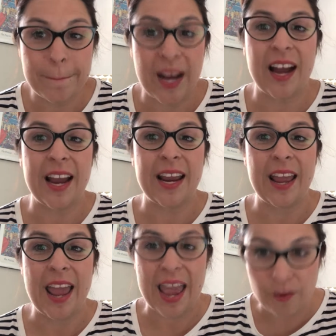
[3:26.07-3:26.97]
by
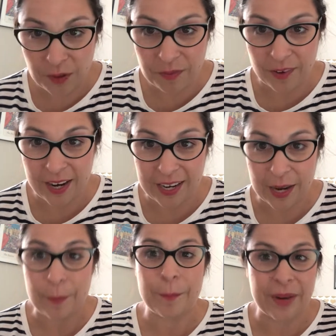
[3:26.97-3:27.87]
every
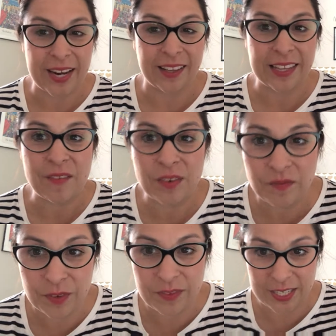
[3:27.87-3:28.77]
Friday by
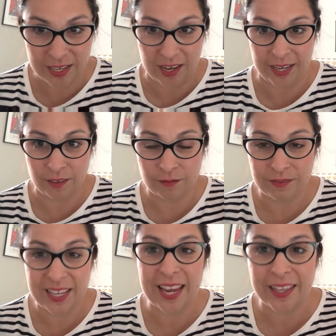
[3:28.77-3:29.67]
11:59.
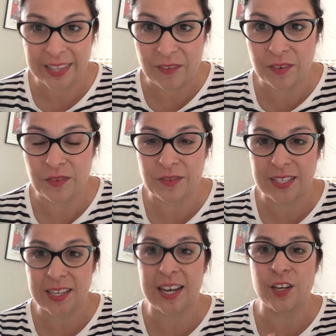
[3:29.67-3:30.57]
Okay,
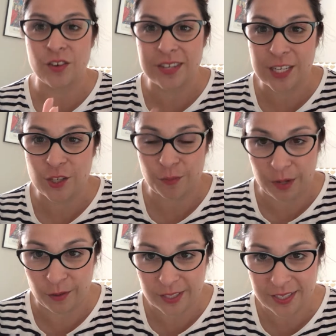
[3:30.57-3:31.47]
11:59, your initial
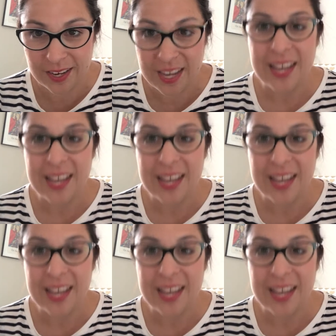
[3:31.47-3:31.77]
post.